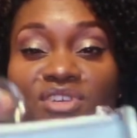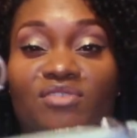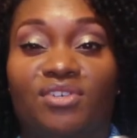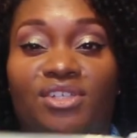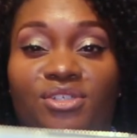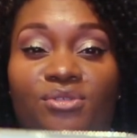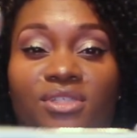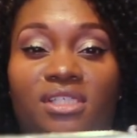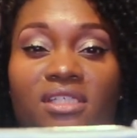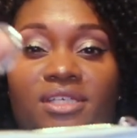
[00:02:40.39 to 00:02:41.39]
never used
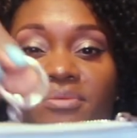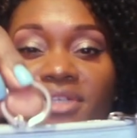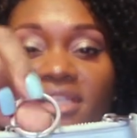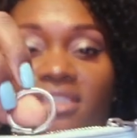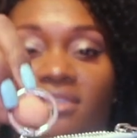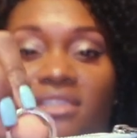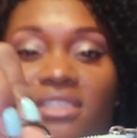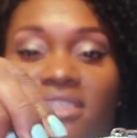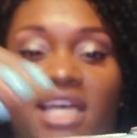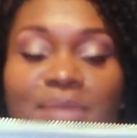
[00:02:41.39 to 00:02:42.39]
these key rings on
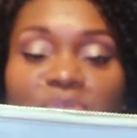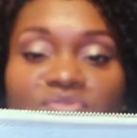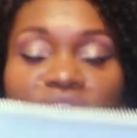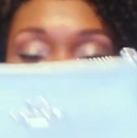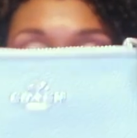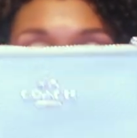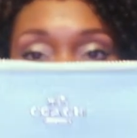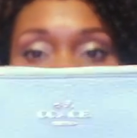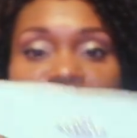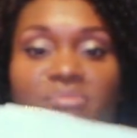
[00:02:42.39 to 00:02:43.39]
this. I prefer to
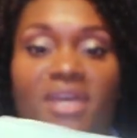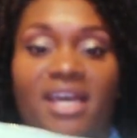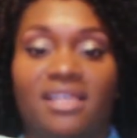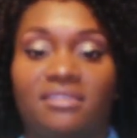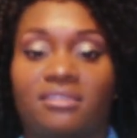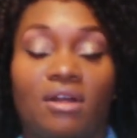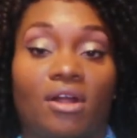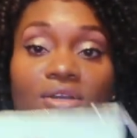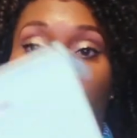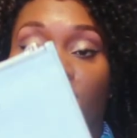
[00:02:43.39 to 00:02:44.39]
use them as
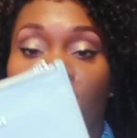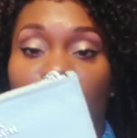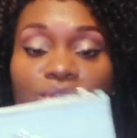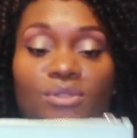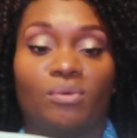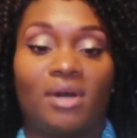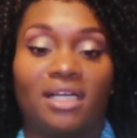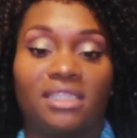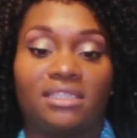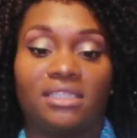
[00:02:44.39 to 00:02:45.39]
card holders or
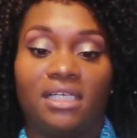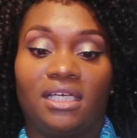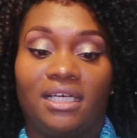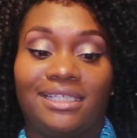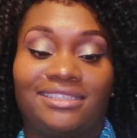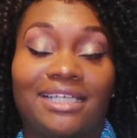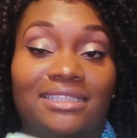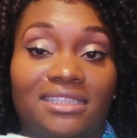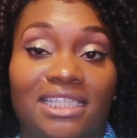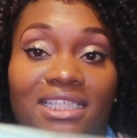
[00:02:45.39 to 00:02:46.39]
wallets. It's not
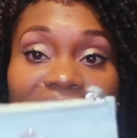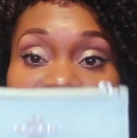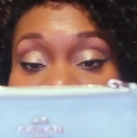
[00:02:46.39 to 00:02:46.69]
to say that I